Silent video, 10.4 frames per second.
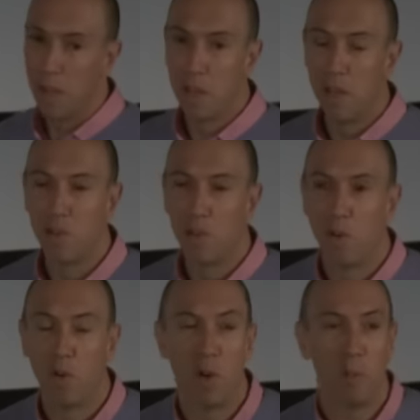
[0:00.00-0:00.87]
a condition
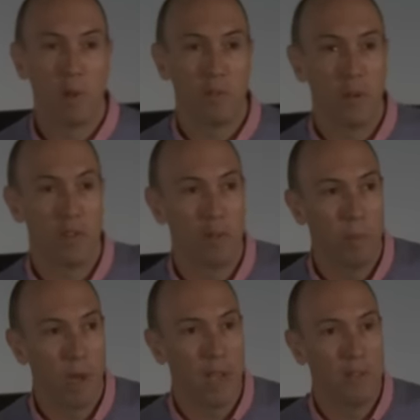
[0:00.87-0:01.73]
called complex regional
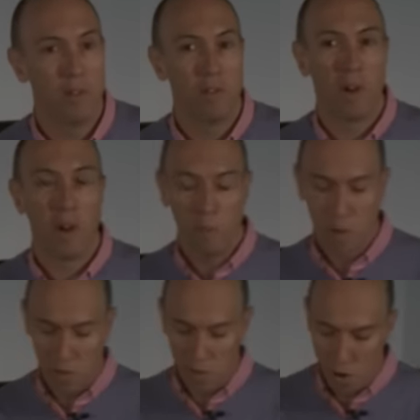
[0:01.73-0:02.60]
pain syndrome,
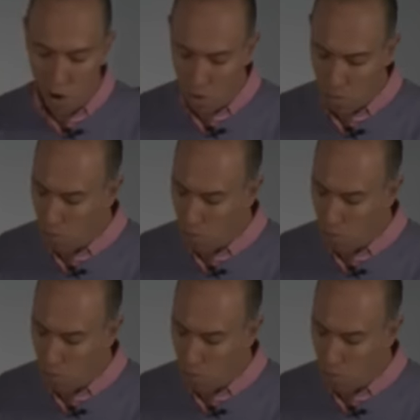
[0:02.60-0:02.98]
which is a horrible